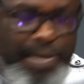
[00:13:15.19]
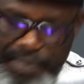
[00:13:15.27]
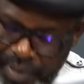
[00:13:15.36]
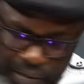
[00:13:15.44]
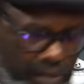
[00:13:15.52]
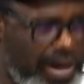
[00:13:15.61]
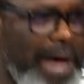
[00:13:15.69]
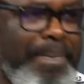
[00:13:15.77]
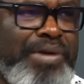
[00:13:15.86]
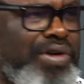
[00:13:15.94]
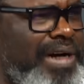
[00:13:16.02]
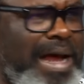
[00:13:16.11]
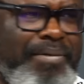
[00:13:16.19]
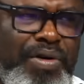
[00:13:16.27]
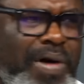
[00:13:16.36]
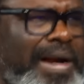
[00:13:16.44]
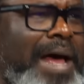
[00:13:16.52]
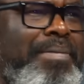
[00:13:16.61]
Local patronage, I'm the one
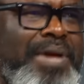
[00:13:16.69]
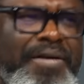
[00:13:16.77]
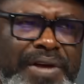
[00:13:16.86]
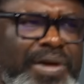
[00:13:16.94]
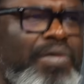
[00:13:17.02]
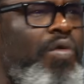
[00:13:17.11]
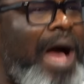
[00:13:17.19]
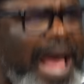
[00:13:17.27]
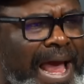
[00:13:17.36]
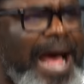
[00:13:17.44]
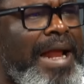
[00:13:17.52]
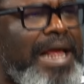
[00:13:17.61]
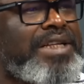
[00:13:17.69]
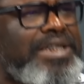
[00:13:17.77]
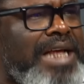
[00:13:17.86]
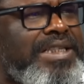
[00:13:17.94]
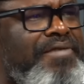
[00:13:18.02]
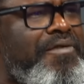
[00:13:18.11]
that believe in why are
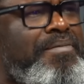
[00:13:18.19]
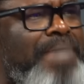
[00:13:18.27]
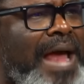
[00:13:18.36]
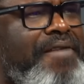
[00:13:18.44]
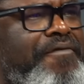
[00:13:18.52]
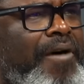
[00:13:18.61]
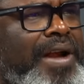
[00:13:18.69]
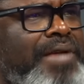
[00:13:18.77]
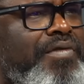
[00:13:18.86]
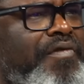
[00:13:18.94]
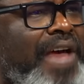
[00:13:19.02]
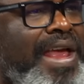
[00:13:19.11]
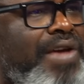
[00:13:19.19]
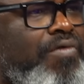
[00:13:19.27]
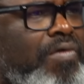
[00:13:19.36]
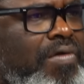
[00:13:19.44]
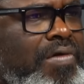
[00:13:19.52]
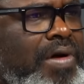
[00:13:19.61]
Nigerians even buying foreign
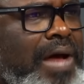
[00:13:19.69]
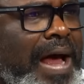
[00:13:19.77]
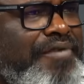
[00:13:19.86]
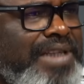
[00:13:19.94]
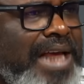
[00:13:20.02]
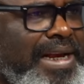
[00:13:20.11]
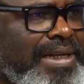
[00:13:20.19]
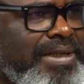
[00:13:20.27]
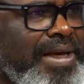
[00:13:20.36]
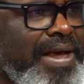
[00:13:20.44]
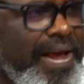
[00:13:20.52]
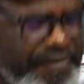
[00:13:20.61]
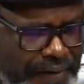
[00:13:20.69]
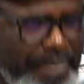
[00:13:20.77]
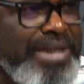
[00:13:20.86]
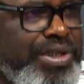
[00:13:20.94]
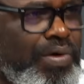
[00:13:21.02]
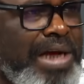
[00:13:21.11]
vehicle? I've said it. If I'm a
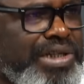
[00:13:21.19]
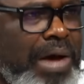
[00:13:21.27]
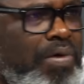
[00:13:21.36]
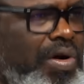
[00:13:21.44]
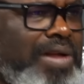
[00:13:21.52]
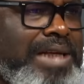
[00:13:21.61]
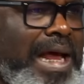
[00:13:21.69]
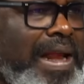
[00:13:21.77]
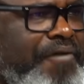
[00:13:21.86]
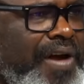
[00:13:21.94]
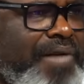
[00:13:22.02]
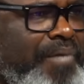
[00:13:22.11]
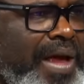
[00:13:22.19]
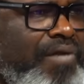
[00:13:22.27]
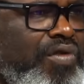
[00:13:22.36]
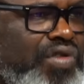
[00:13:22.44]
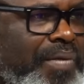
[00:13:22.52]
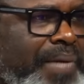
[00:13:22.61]
Siwaja, I will not allow foreign vehicle
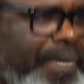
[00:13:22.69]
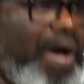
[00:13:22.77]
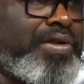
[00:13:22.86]
to be bought.